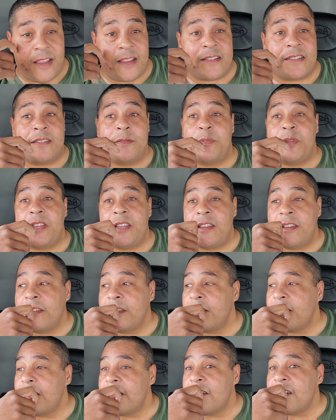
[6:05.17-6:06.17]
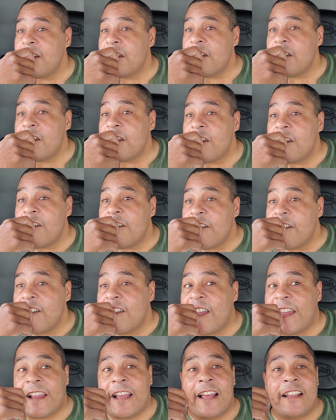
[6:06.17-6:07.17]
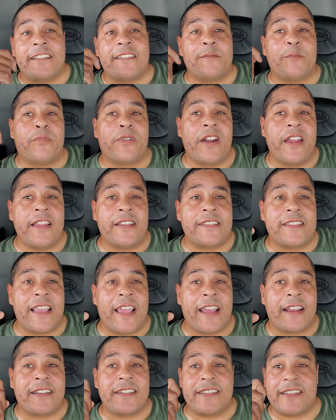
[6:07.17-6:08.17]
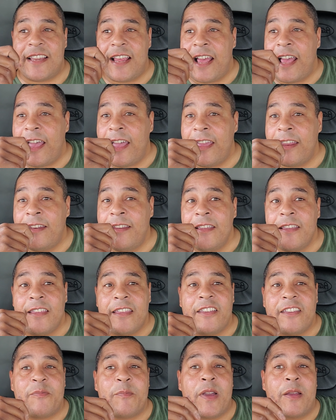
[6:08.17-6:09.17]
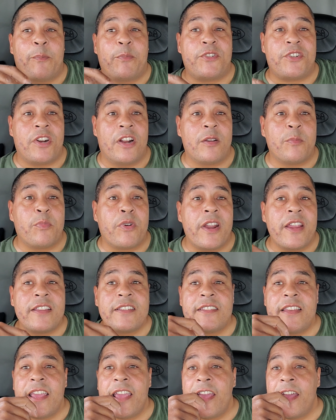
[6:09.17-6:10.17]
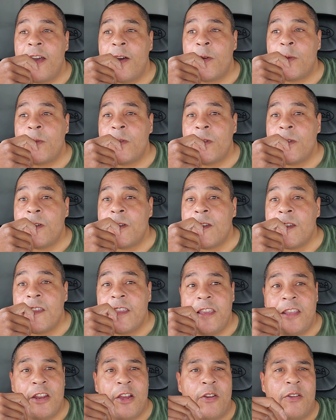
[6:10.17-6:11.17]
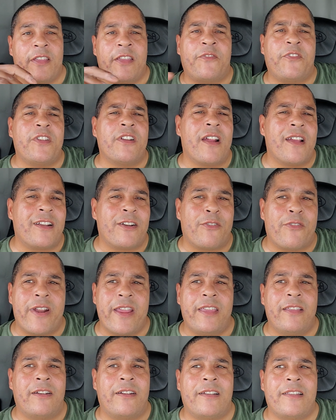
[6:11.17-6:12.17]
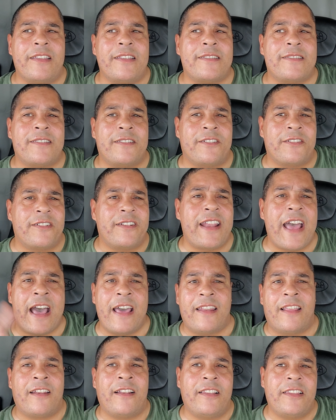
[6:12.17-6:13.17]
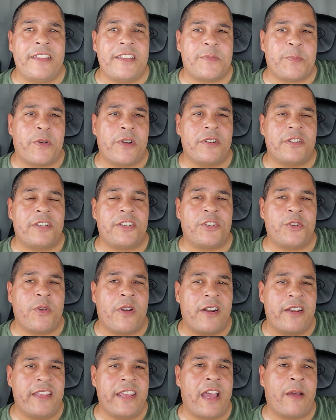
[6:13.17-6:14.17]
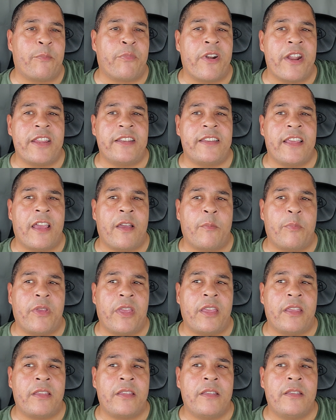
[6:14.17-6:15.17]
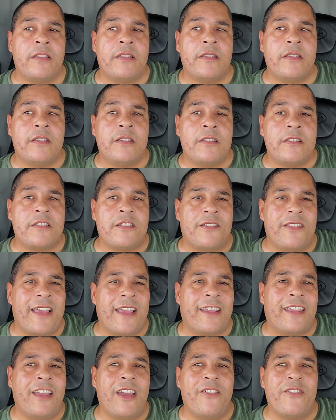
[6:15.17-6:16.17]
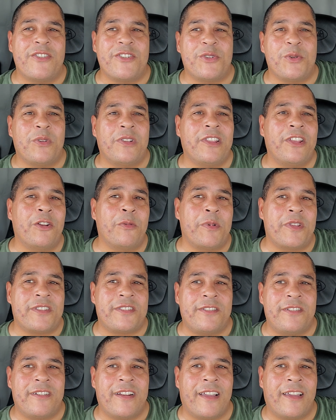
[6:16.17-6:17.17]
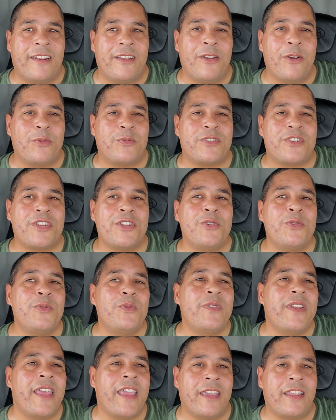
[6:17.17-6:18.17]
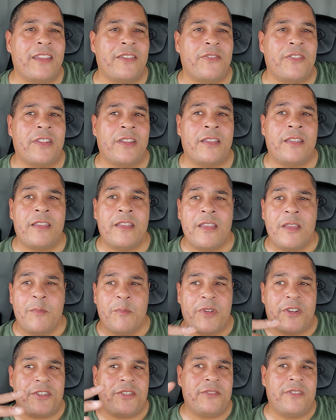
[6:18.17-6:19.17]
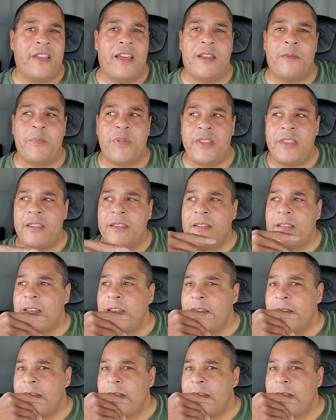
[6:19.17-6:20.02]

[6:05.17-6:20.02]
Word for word: has to be I got some bread stacked aside. If my truck breaks down, you know, if you're on a regular lease and you're not on a lease purchase, you already got breakdown pay. So that covers you a little bit. So you're not going to go too negative in it. But you got to be